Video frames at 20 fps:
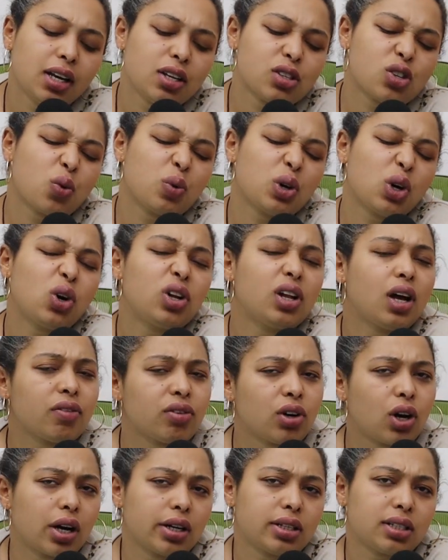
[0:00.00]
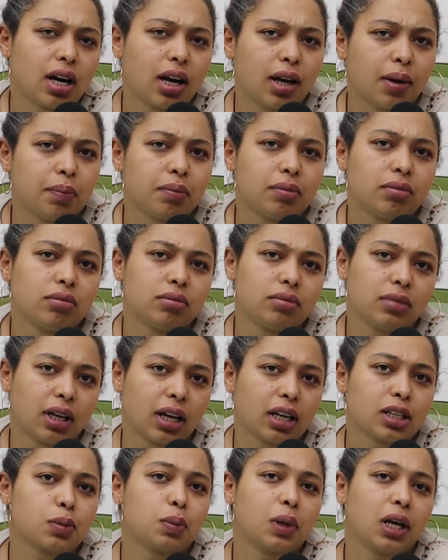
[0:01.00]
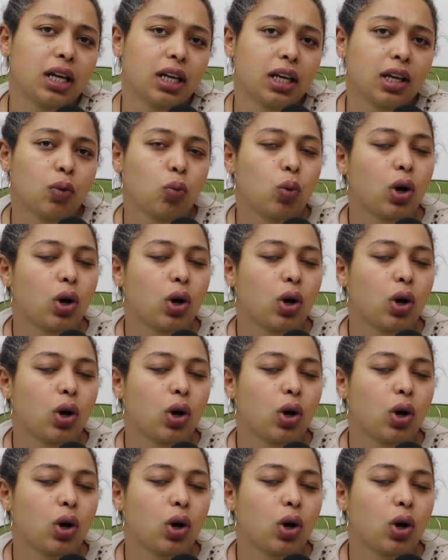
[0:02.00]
So we all have a hard time explaining